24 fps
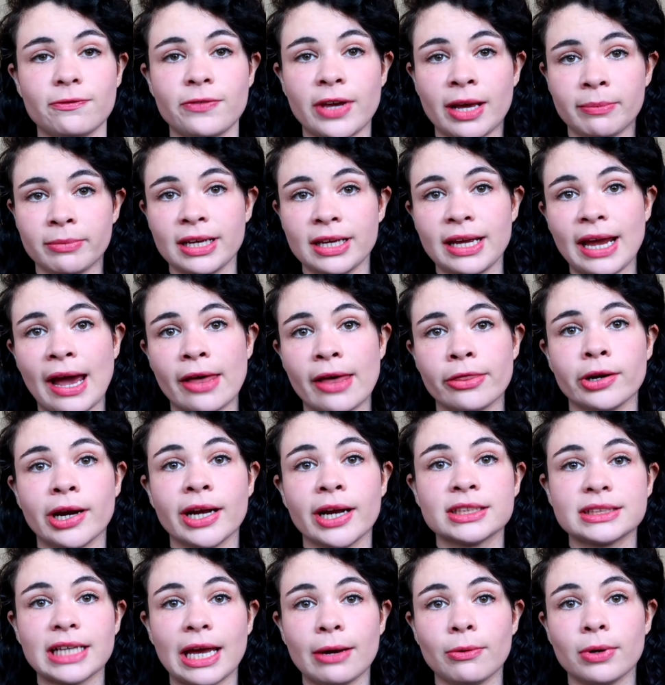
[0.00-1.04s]
family
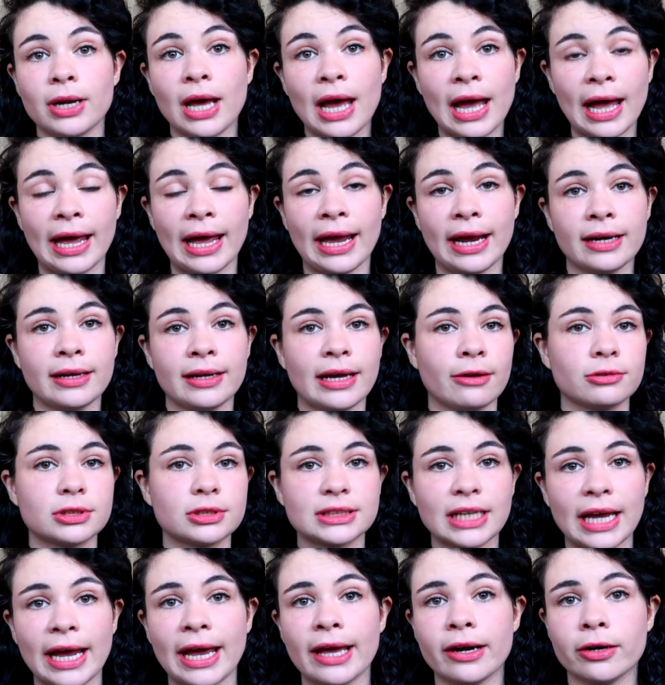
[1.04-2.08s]
gatherings, I would hide
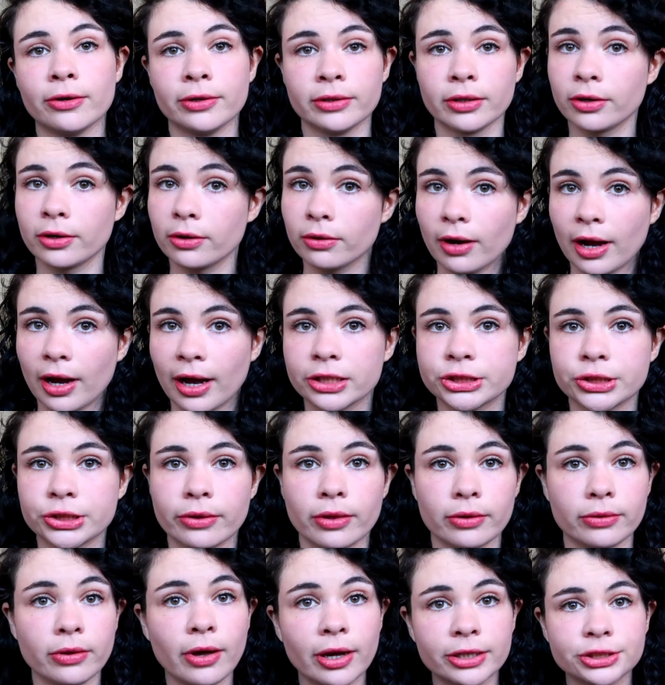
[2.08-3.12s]
outside or in the garage or
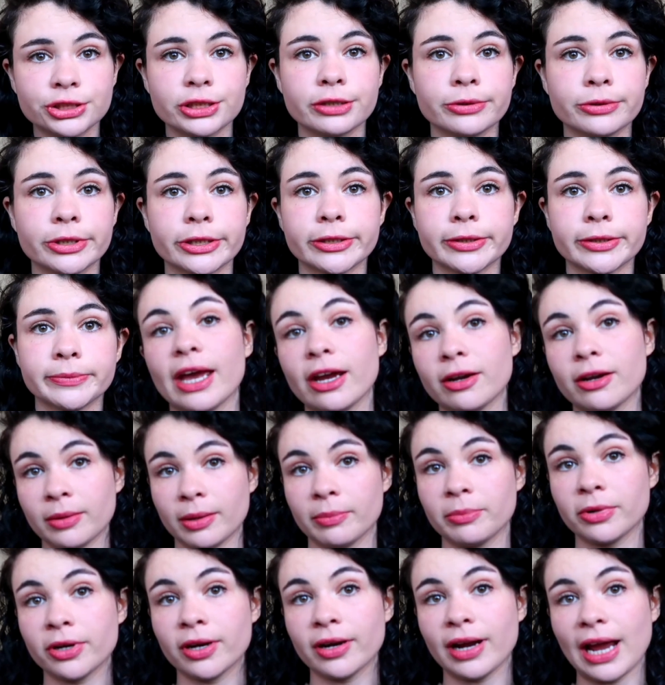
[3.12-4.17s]
the laundry room. I
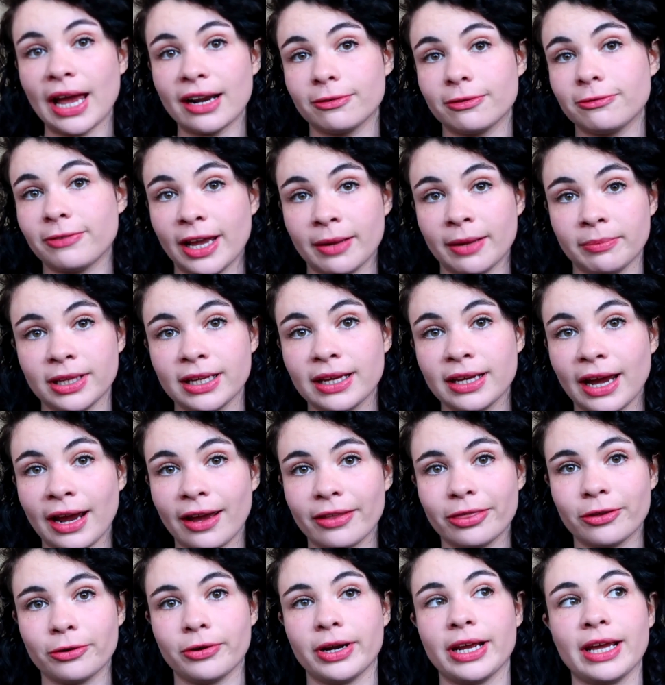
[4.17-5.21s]
remember at a family
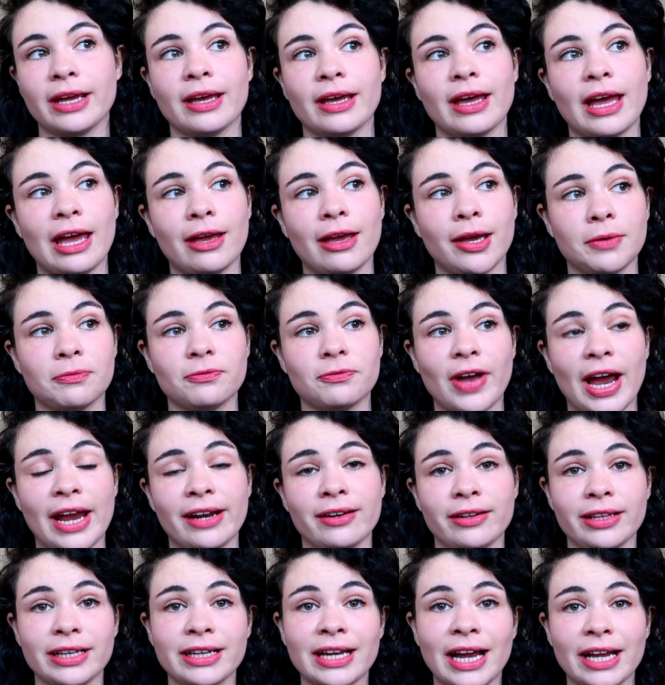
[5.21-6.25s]
gathering, I
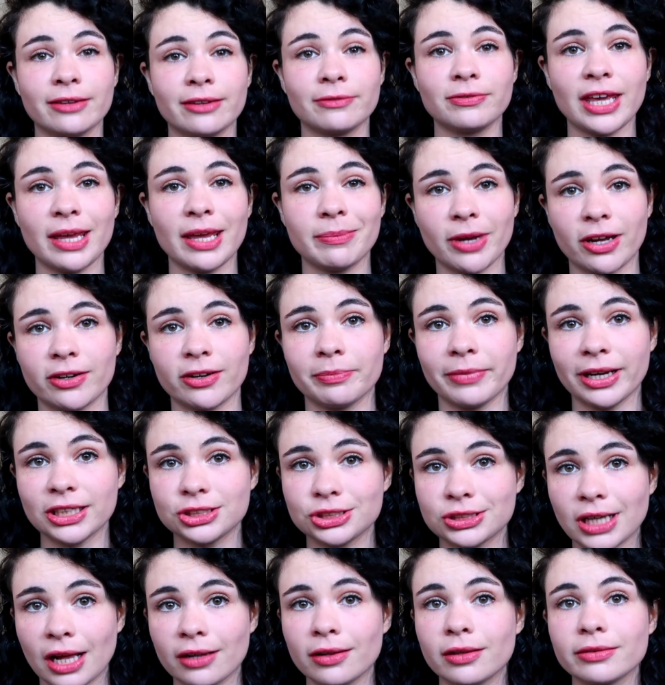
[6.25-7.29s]
finally kind of came out of my
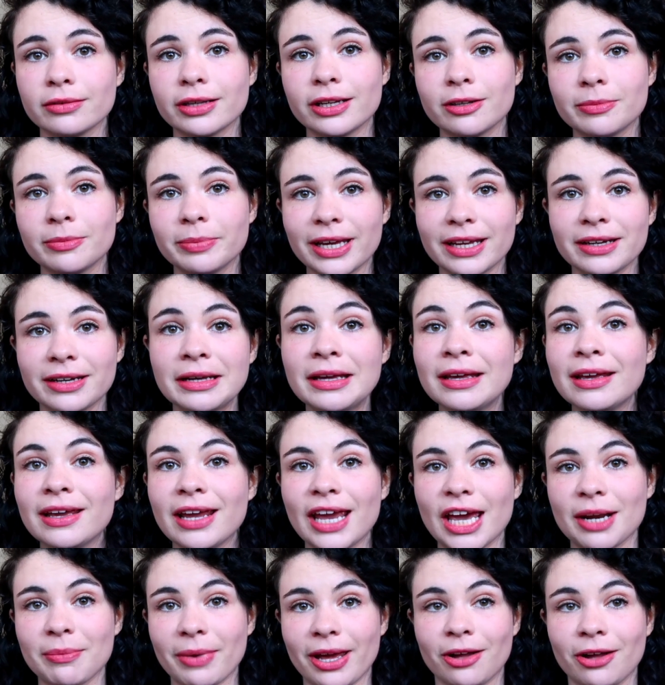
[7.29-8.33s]
shell a little bit,
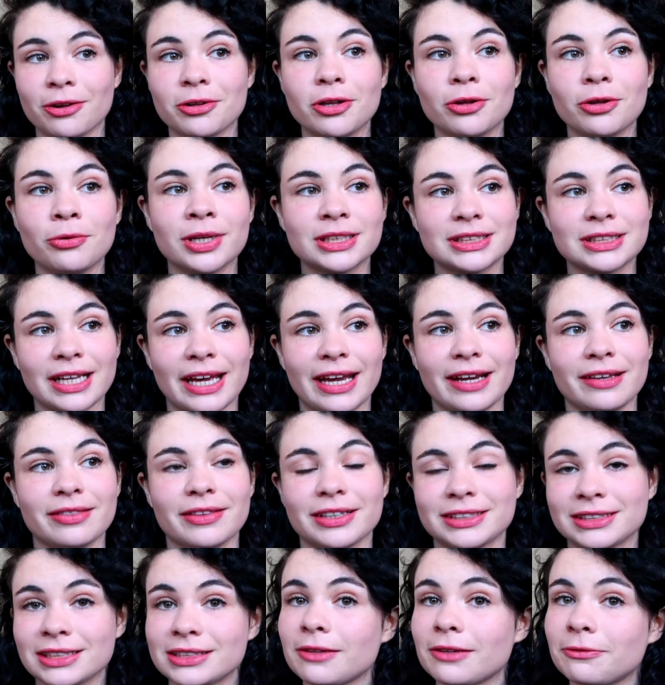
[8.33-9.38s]
and my uncle was like,
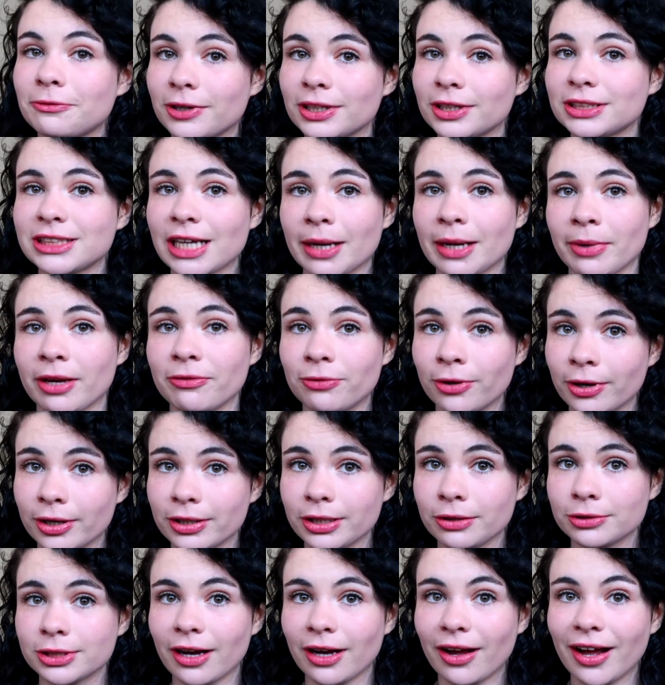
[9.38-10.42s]
"This is the first time I've heard
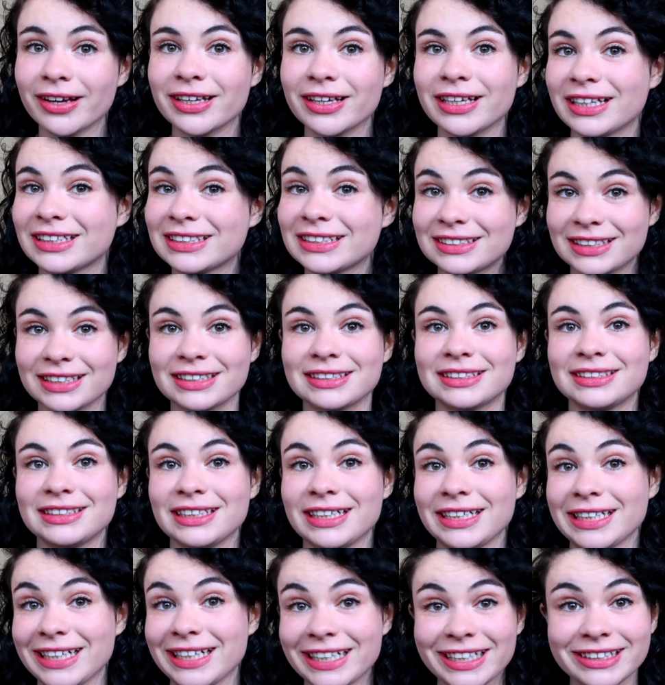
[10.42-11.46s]
you talk in
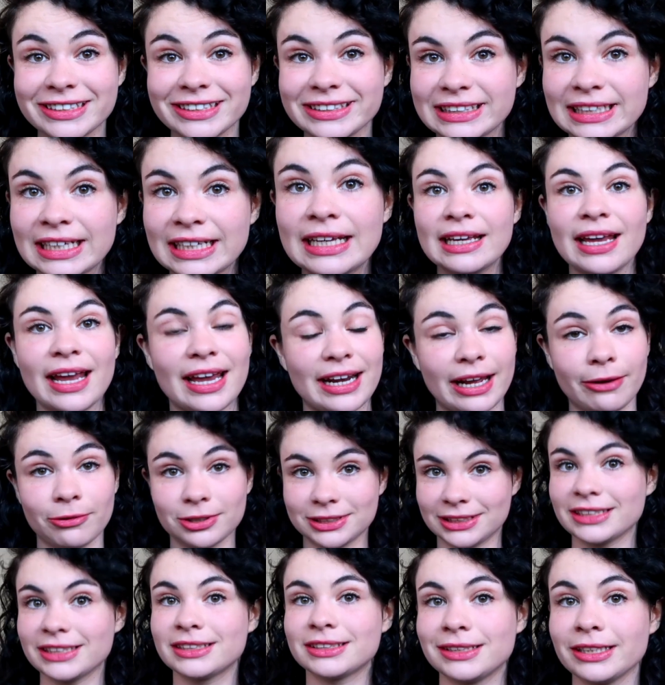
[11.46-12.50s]
16 years, and I
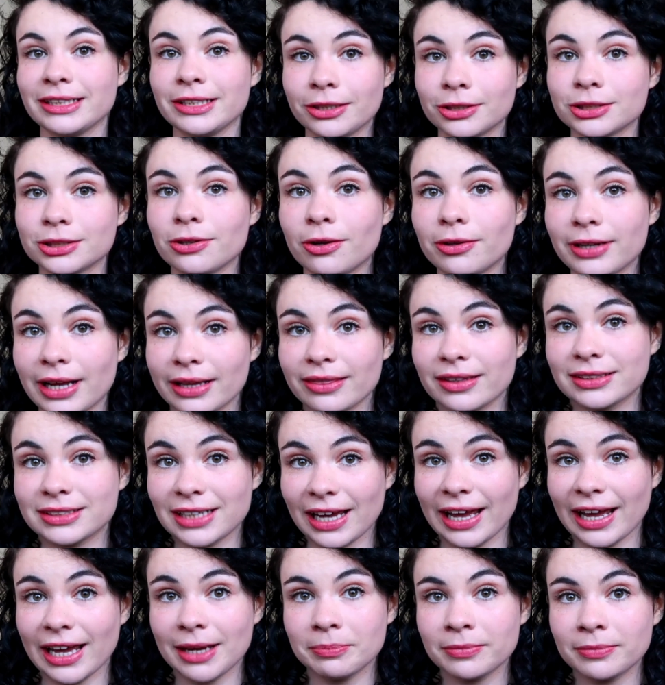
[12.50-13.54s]
was 16 years old at the
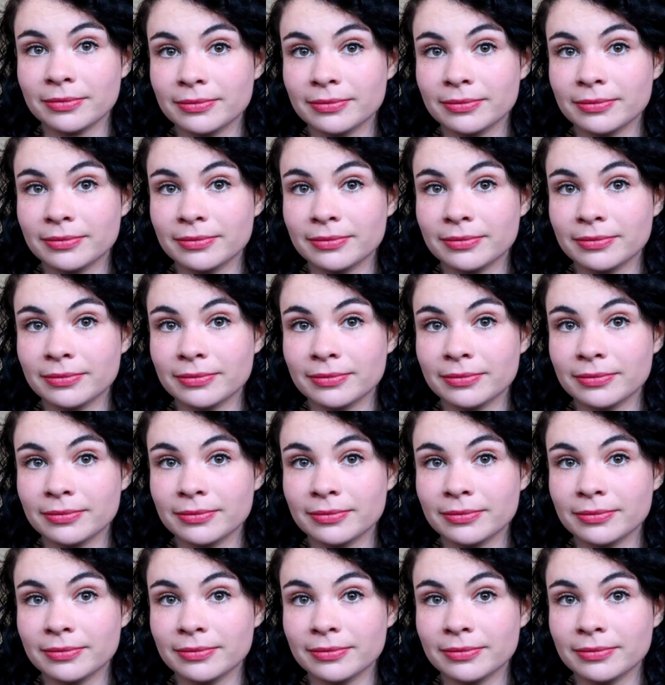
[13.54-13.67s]
time.